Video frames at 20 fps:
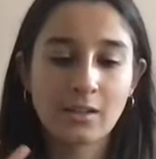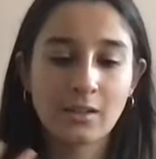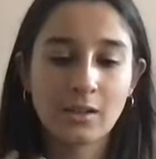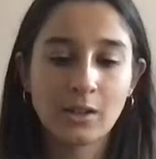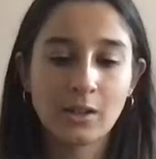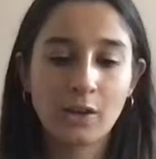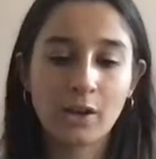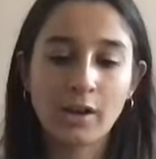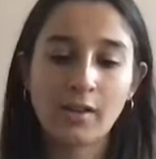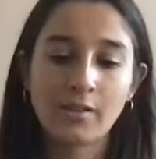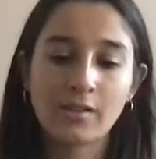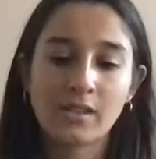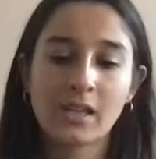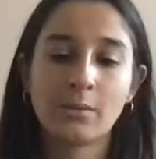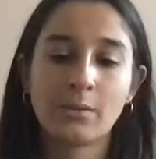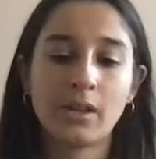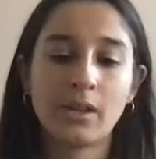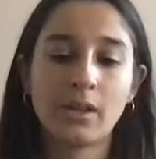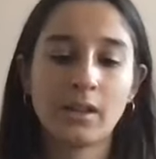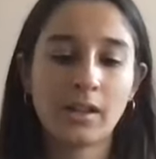if
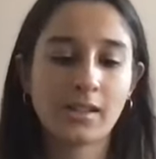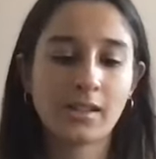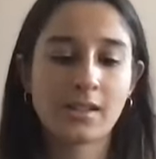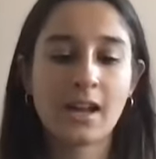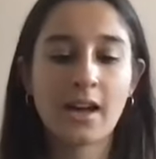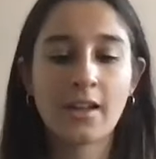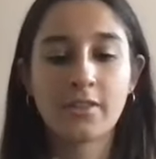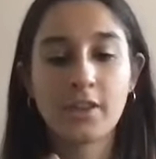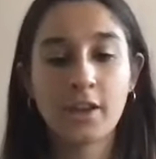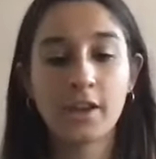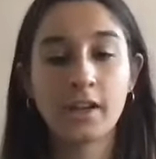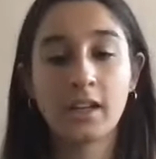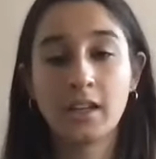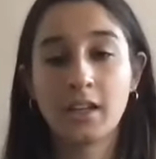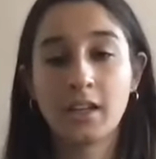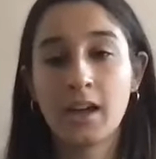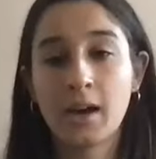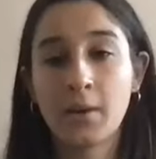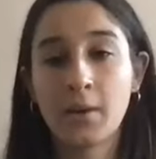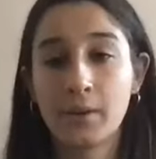someone is now
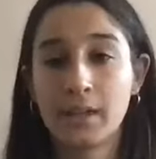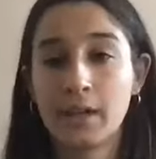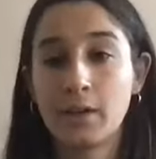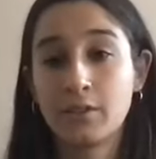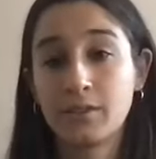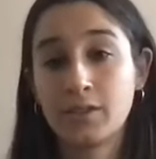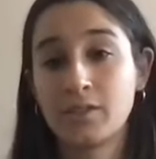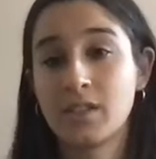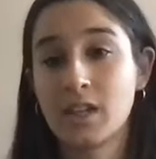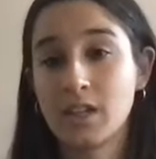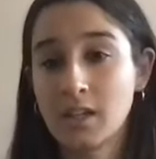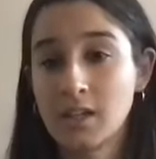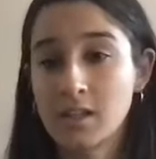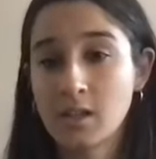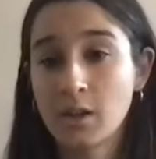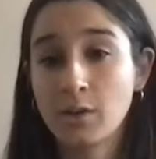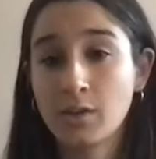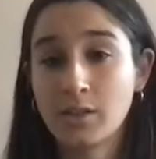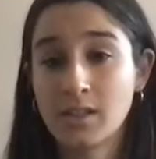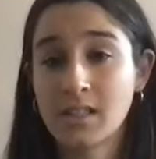30 and when they were 15 years
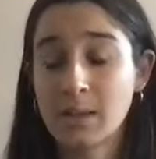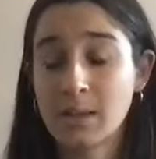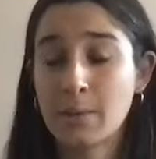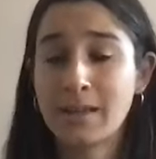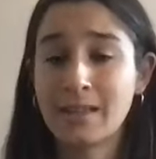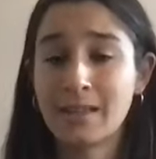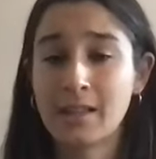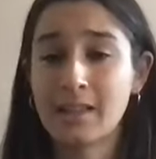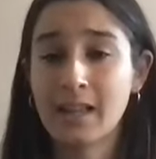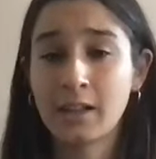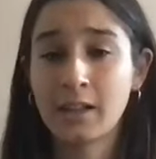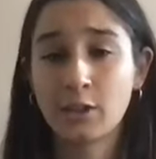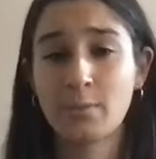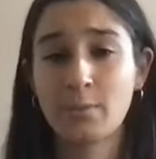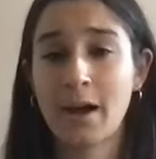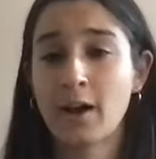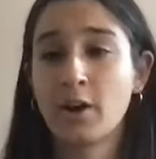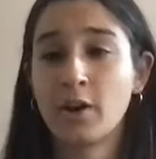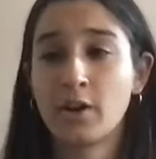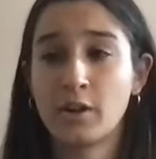old did something that they look
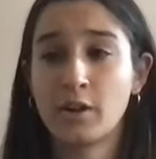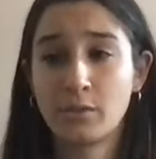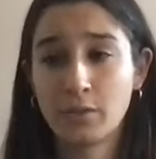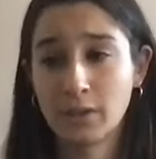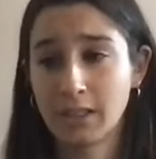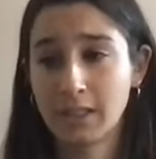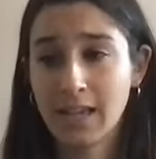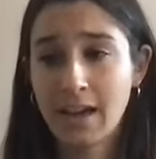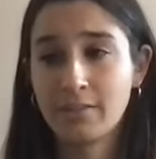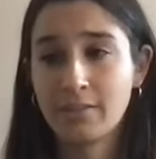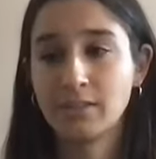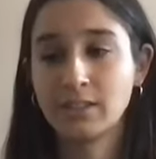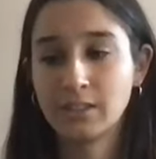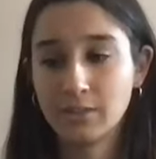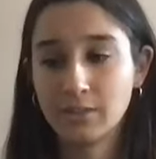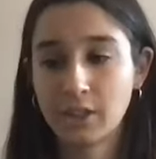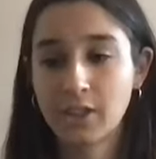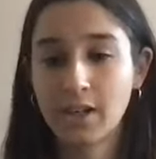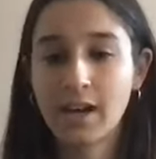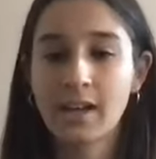back on and really heavily
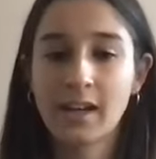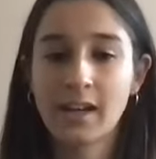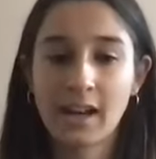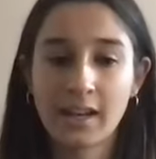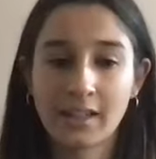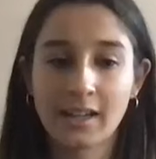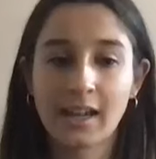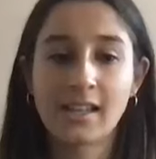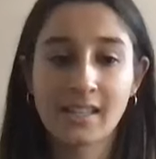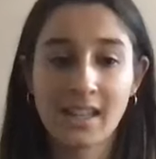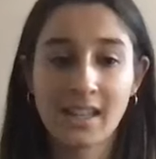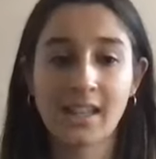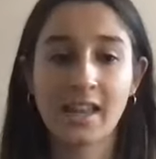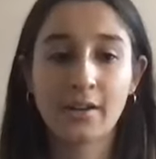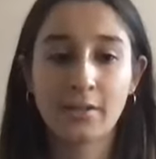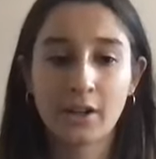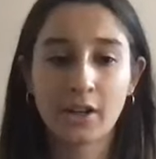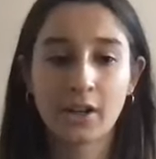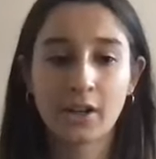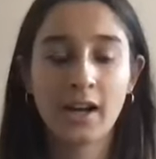regret and can say they
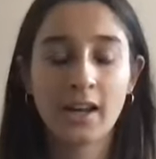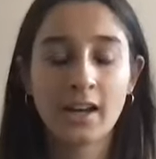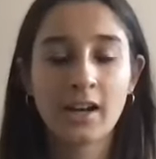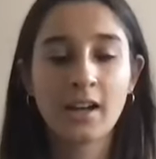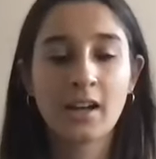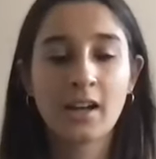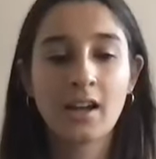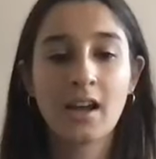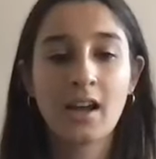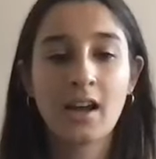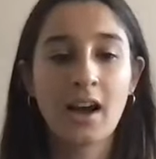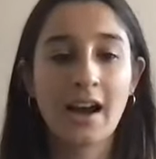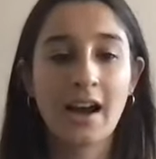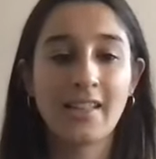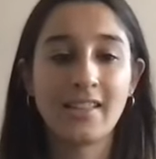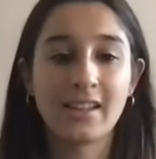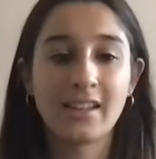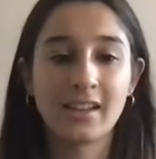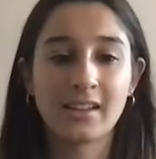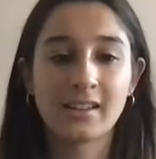regret, I
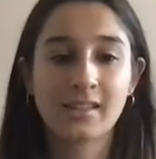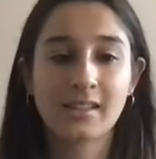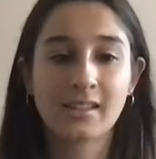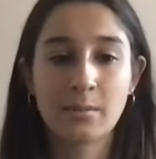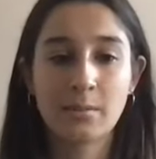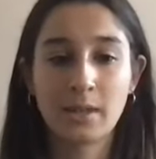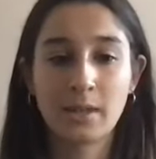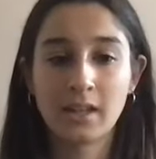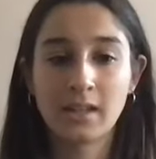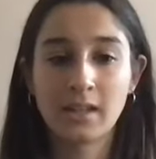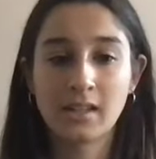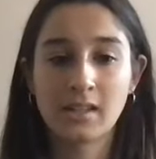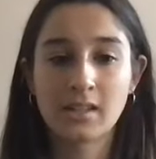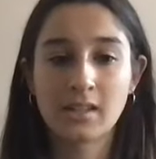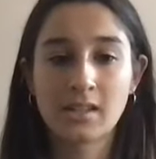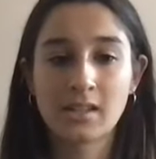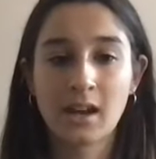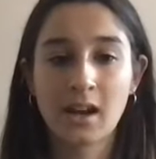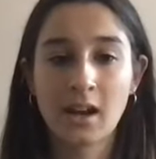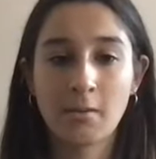think something
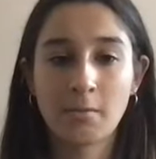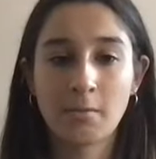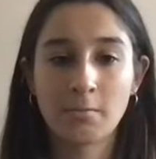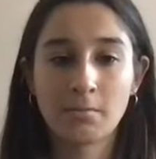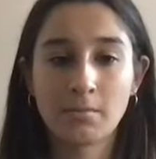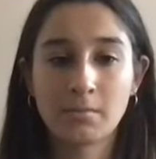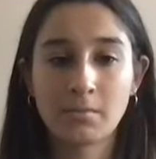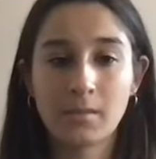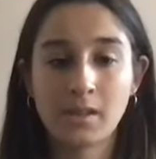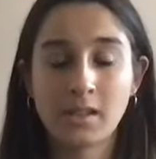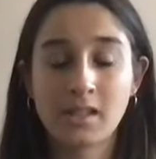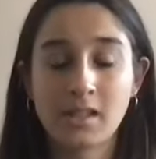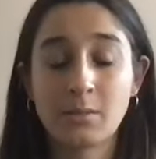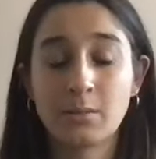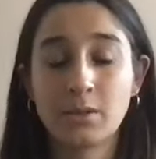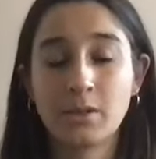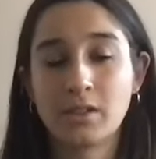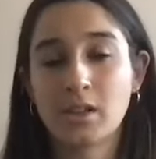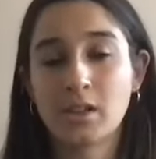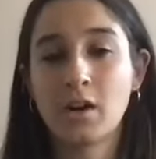as
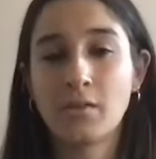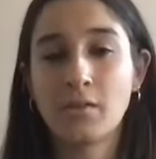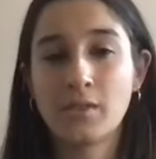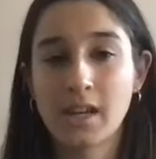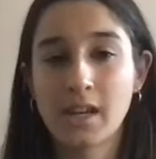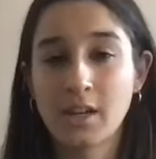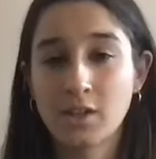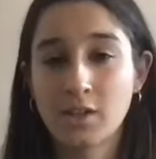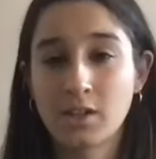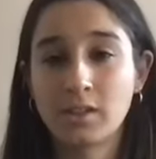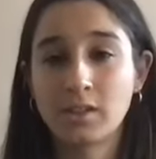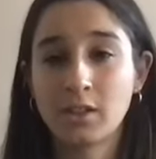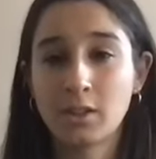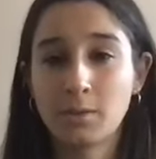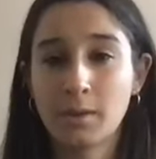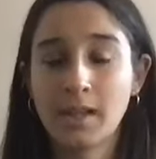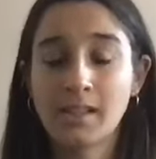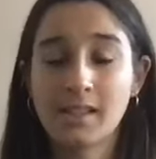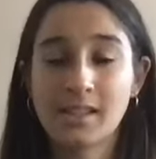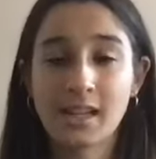simple as a conversation could
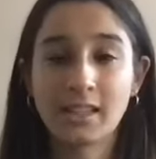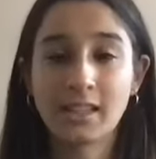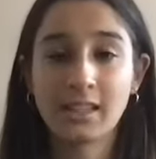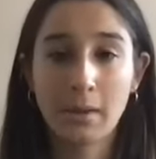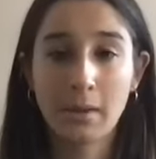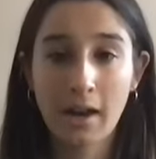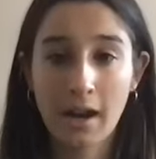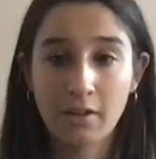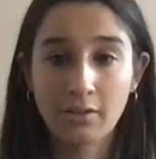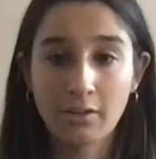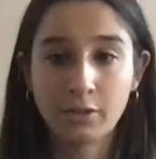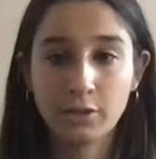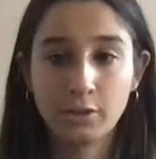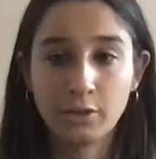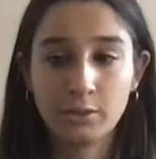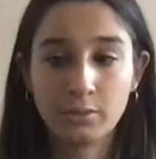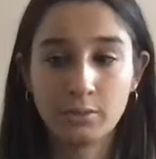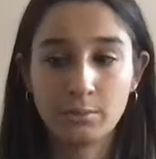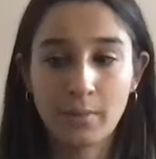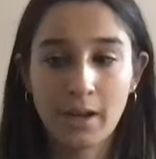be insanely
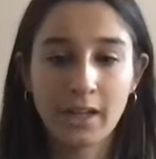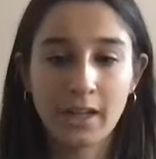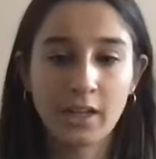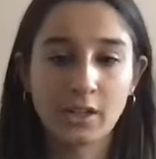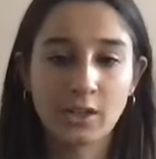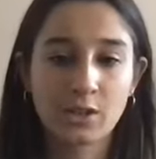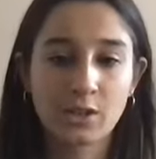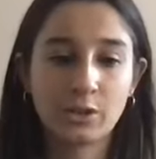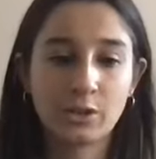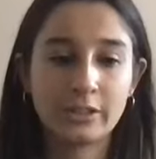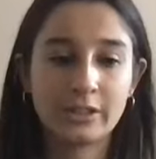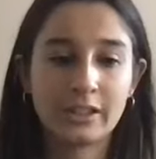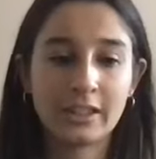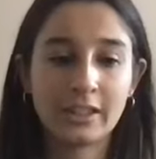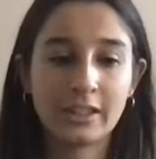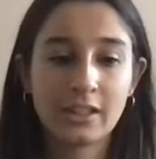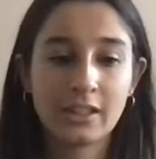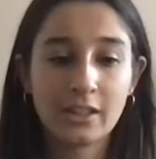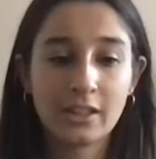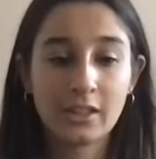powerful, making sure that,